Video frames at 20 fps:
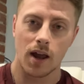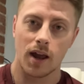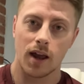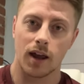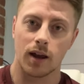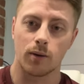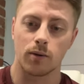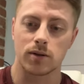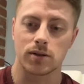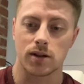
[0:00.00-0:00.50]

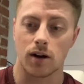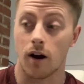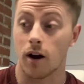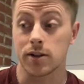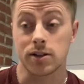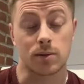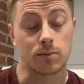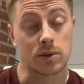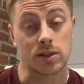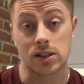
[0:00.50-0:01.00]
it was
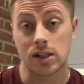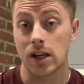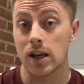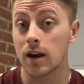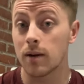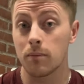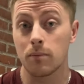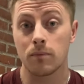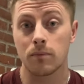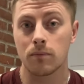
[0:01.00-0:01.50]
awesome to see
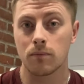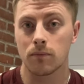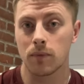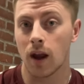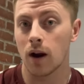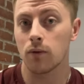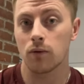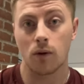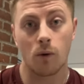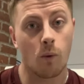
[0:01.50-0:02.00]
him
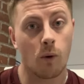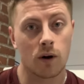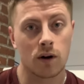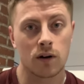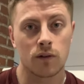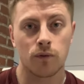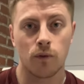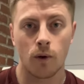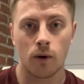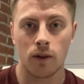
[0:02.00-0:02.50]
get
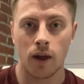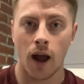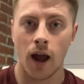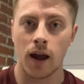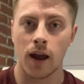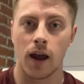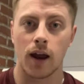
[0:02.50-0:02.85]
rewarded for that,